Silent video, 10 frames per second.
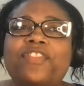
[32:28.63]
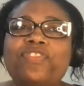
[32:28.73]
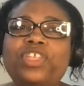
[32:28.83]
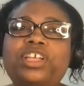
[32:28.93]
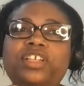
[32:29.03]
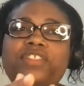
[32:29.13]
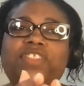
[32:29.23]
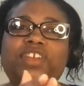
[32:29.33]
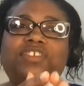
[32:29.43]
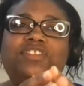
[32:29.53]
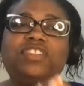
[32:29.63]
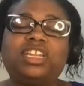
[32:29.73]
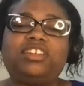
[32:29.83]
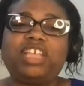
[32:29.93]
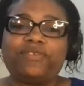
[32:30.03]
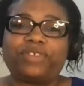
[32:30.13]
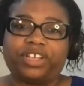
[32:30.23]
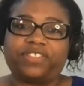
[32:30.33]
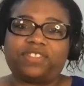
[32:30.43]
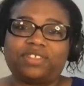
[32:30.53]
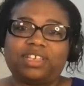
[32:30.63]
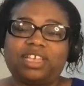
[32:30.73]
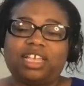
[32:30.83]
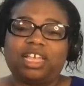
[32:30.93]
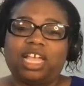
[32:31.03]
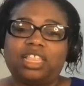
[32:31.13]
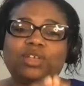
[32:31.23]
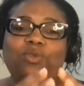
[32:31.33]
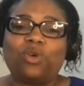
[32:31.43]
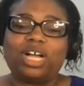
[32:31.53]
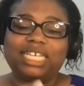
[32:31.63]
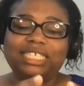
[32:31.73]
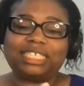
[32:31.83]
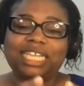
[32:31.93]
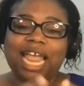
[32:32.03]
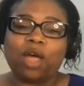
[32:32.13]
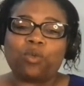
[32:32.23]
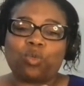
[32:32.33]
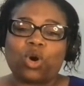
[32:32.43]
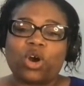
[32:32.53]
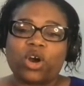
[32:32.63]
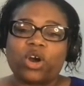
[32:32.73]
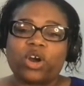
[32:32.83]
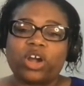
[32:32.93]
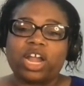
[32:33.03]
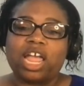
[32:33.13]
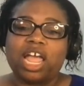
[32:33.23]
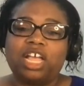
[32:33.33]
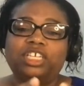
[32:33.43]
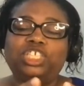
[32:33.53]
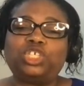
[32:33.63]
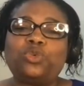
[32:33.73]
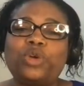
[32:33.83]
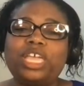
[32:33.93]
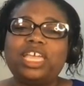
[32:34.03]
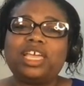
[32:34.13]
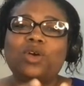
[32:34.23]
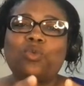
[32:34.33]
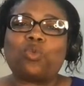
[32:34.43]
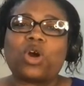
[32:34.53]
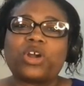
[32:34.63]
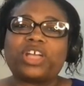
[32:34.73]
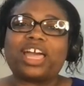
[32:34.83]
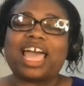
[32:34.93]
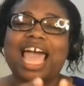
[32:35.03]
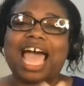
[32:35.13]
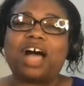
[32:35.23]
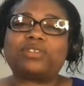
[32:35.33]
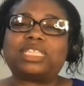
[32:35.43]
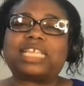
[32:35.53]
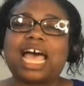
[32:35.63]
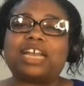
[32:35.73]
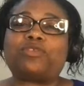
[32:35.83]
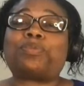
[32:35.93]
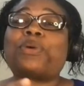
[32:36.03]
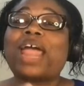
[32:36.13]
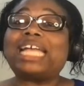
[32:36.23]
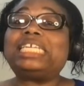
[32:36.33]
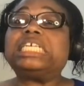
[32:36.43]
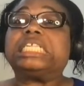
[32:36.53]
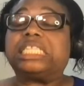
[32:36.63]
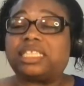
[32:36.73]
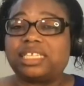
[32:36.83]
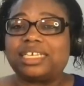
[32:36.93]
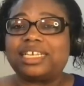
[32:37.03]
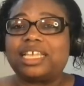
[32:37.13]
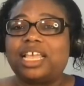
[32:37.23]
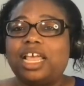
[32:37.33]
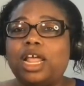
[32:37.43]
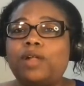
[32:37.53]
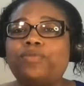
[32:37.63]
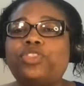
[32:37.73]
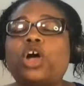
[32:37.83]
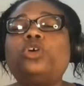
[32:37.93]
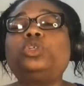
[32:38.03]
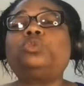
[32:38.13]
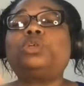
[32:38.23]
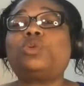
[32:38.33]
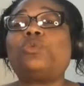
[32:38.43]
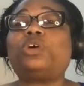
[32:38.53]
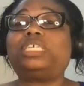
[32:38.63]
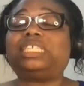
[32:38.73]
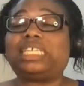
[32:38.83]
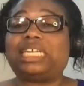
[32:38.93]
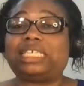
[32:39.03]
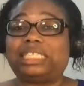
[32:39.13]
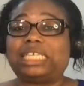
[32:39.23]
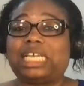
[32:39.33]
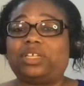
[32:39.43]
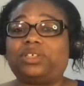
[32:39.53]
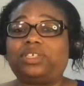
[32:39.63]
the difference, the ones that were doing work outside of practice, those were the ones that excelled.